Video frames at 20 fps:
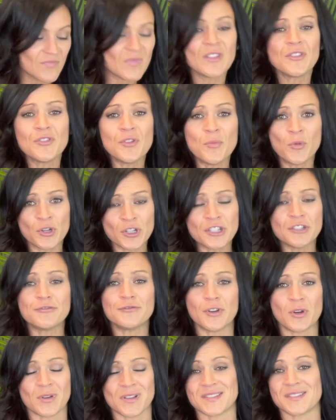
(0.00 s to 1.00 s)
The more you
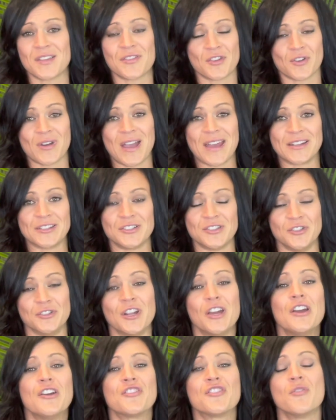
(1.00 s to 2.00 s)
focus on the gratitude,
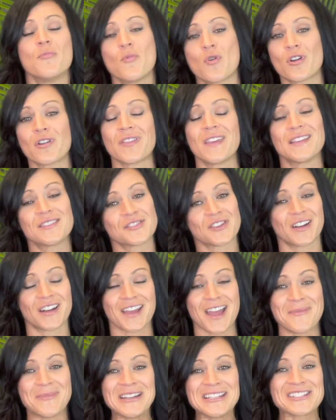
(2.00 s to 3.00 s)
the more things are going to
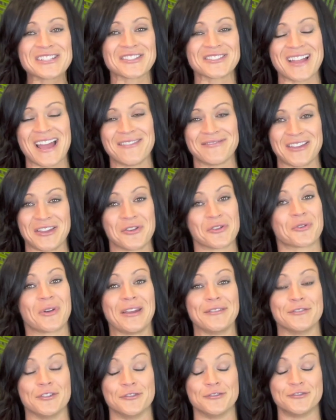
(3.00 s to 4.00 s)
come into your life that you're
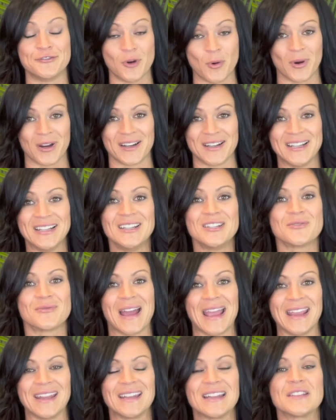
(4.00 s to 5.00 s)
grateful for,
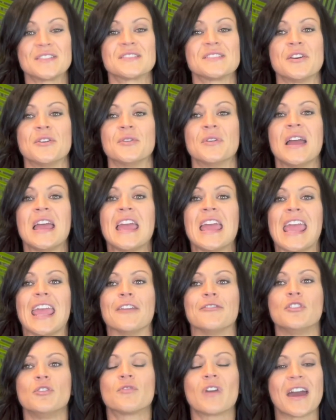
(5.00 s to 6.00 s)
right? And so
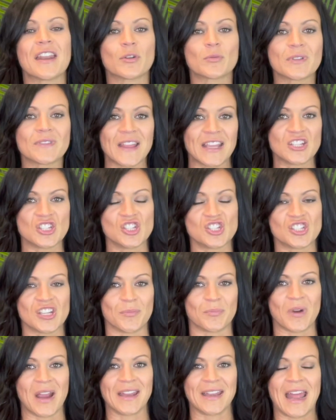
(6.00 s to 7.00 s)
if you've got a
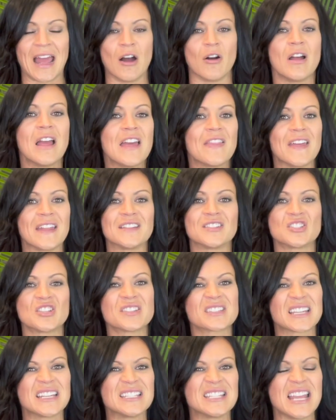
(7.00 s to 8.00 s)
relationship right now that is
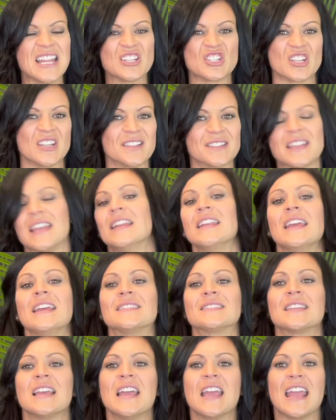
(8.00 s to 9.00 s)
just contentious and
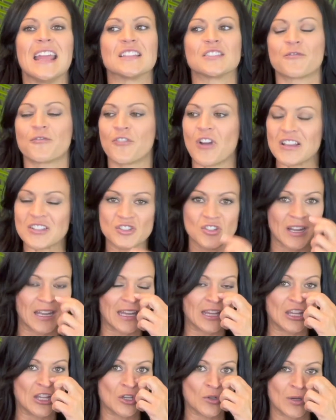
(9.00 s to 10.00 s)
it's
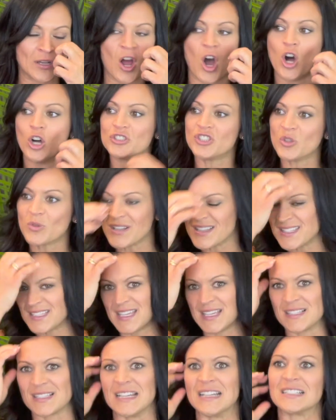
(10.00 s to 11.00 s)
frustrating you and all you can
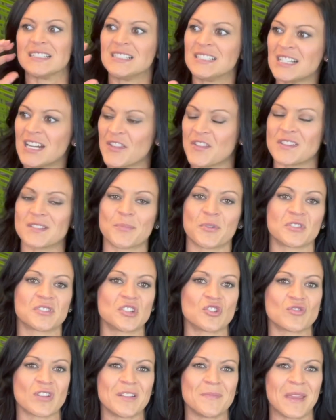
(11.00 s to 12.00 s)
see is like, oh, this
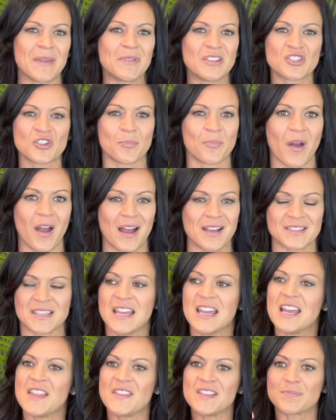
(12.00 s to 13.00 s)
person drives, maybe it's your boss.
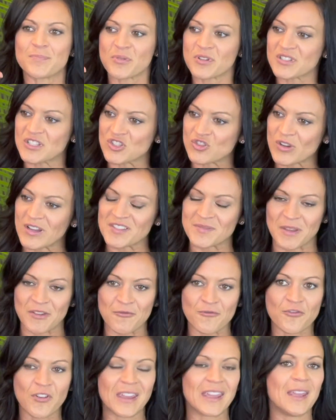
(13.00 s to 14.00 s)
This person drives me
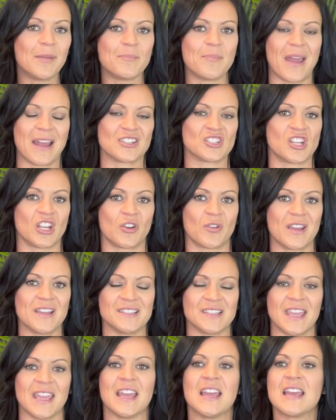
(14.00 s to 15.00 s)
freaking batshit
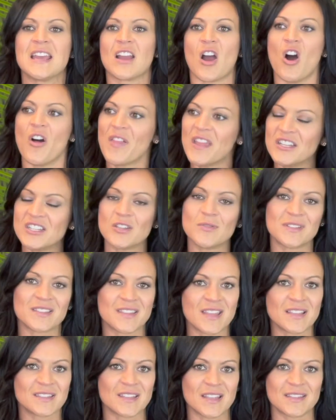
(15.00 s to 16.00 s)
crazy. All they do is
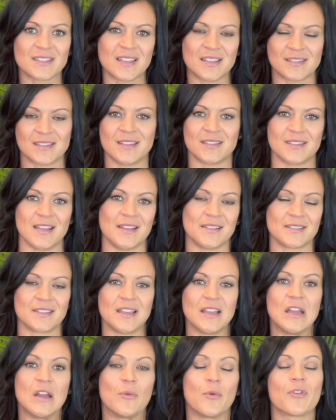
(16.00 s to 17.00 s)
this.
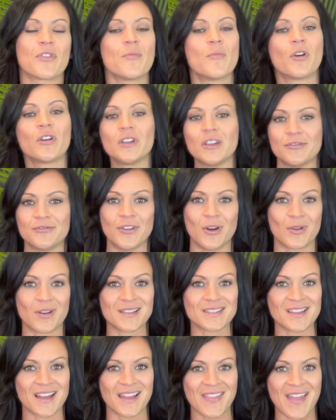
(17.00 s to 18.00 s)
Well, the more you
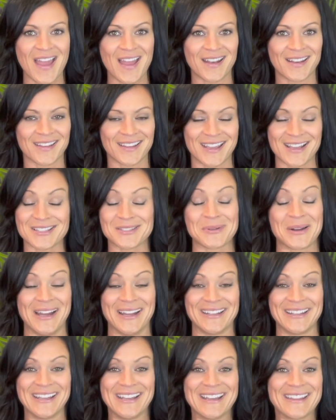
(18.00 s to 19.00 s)
focus on that, guess
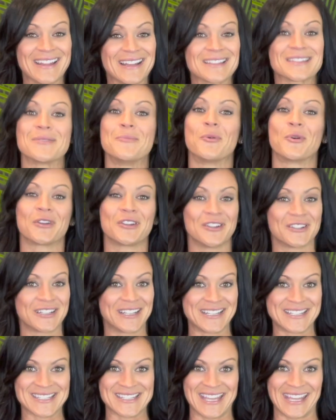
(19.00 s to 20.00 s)
what? That's the more you're going
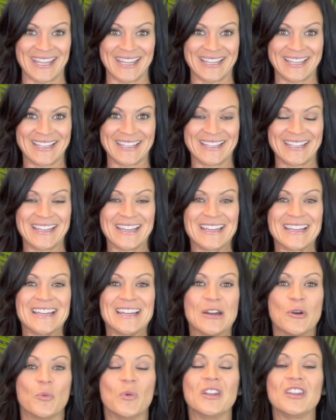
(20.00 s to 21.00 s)
to see.
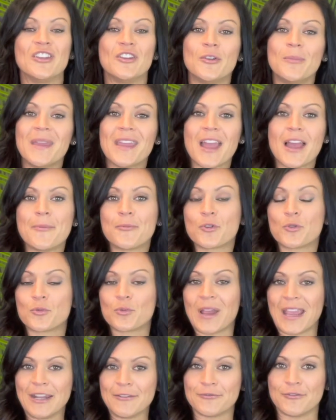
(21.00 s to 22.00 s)
When you become
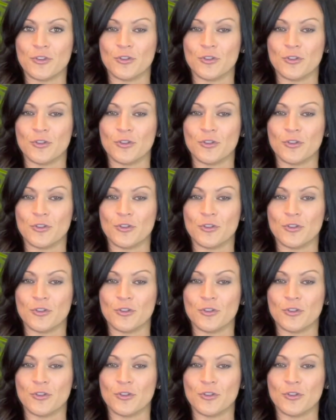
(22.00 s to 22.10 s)
grateful